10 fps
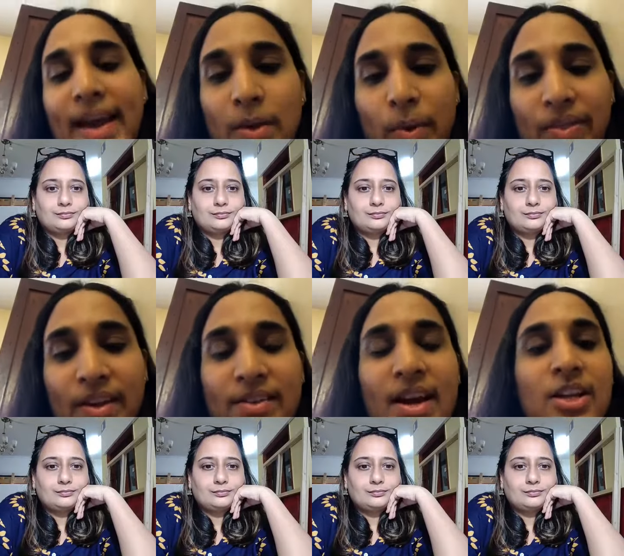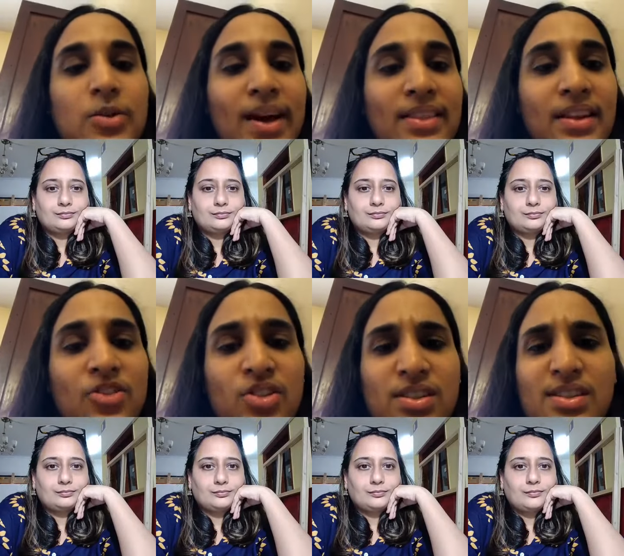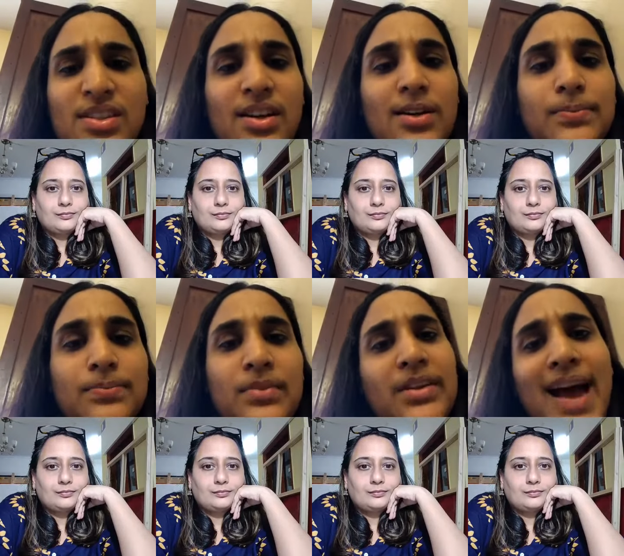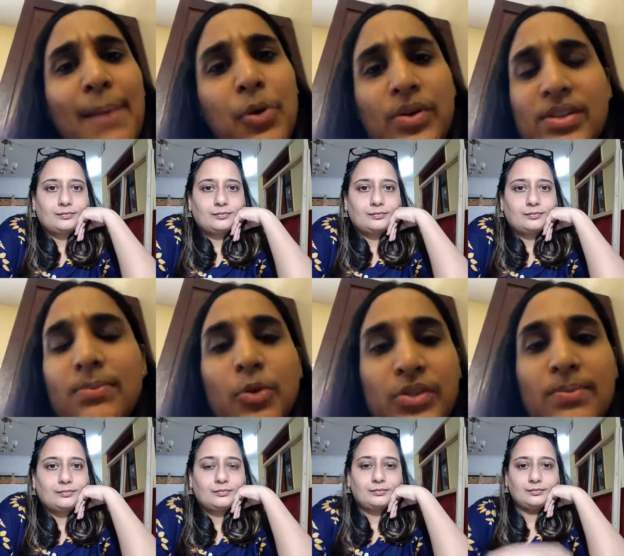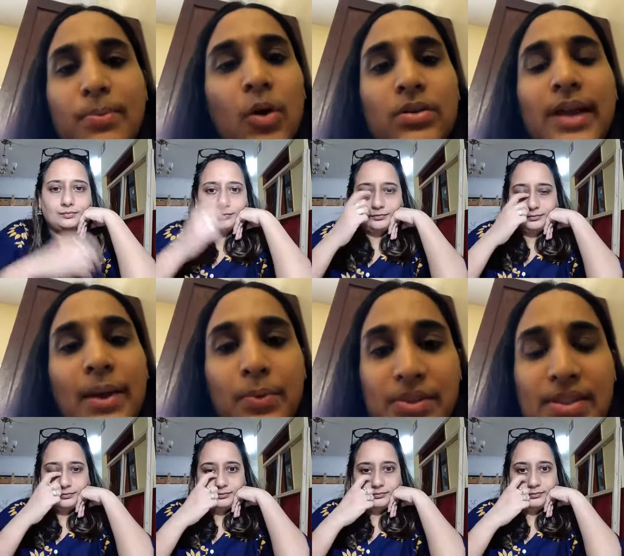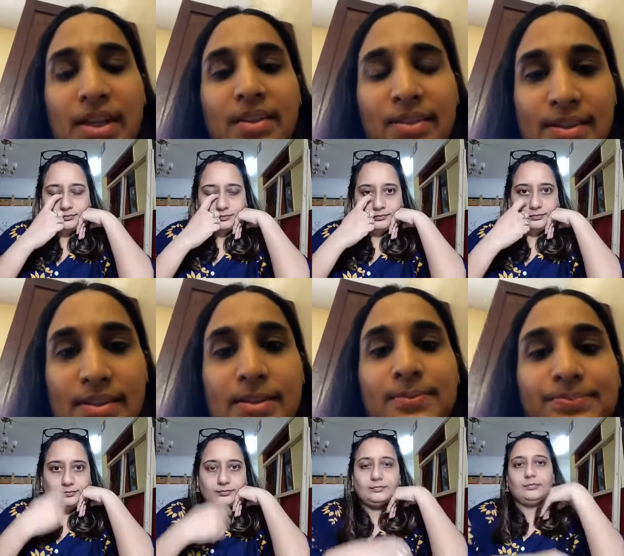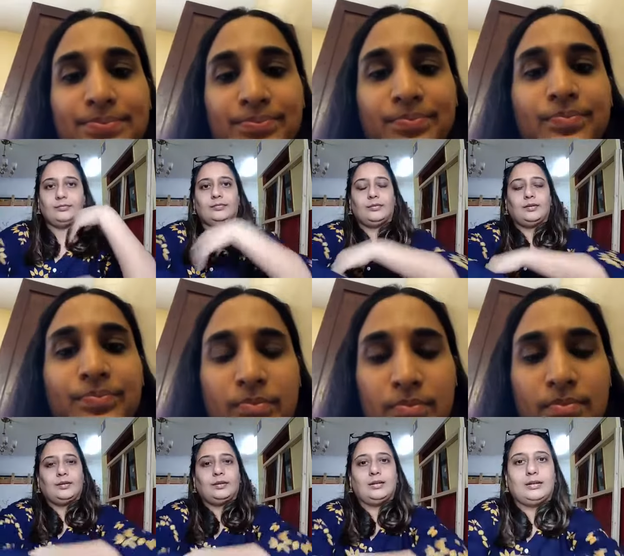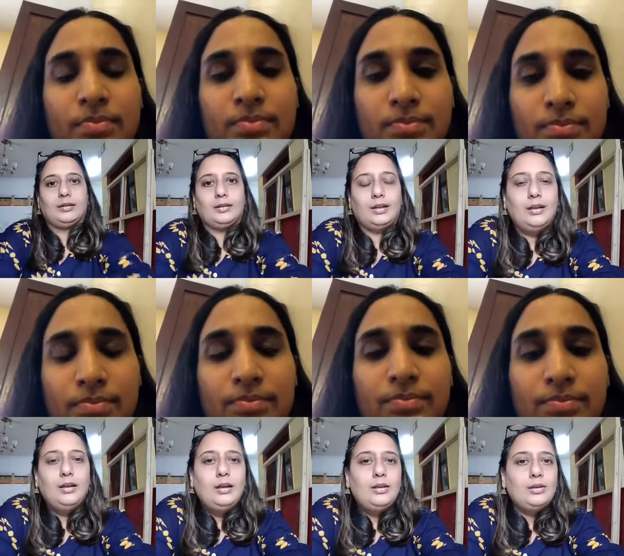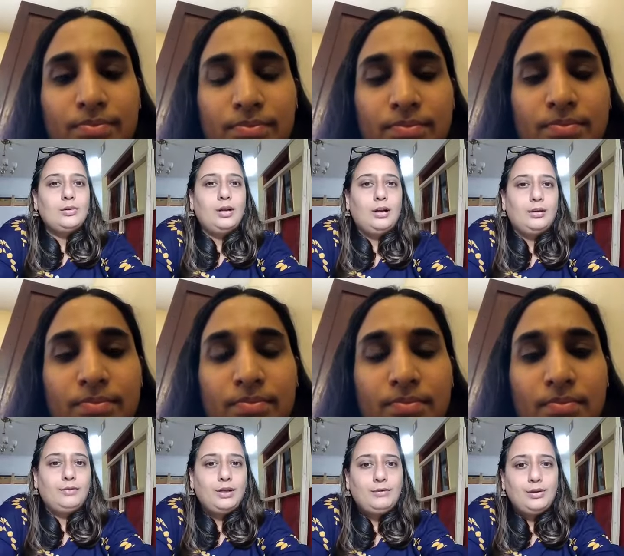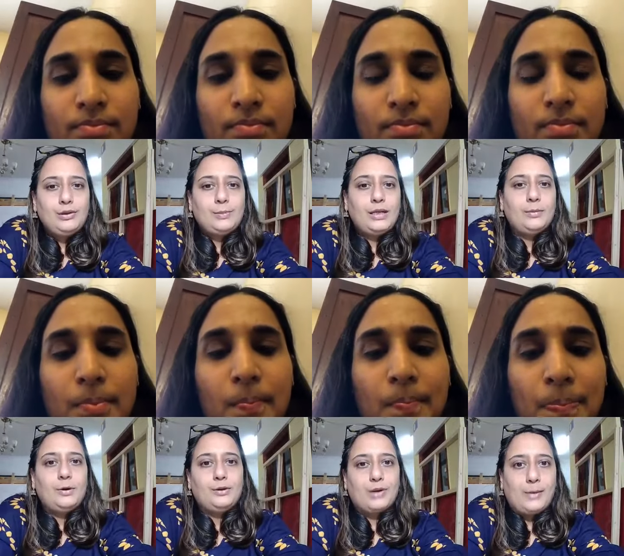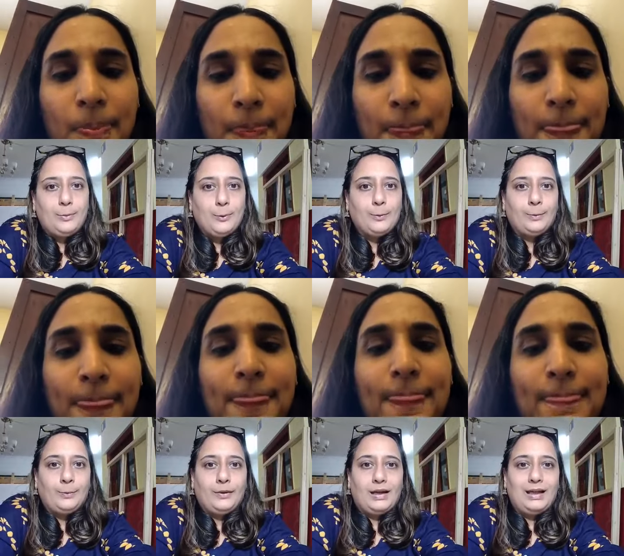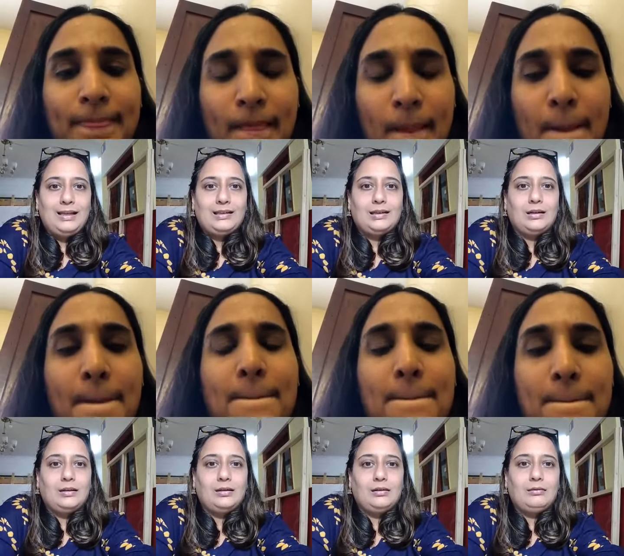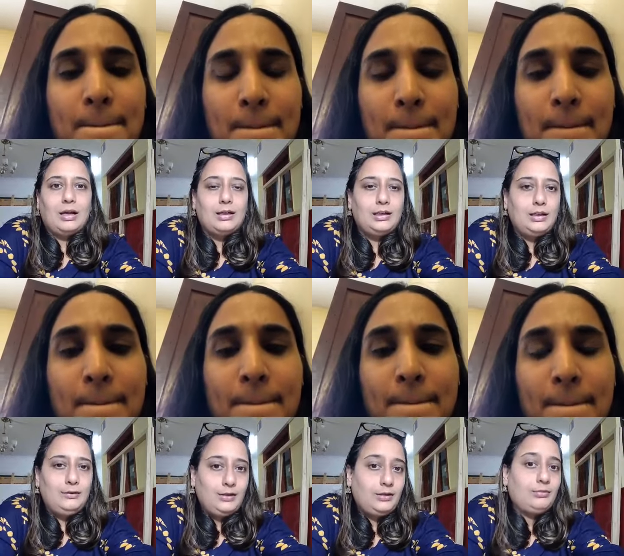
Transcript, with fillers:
Speaker 1: ahead with it. So I think just um, rapport is the most important, I would say, in this.
Speaker 2: Yeah. So uh, Vidya, when you speak about rapport, right? Uh, currently, with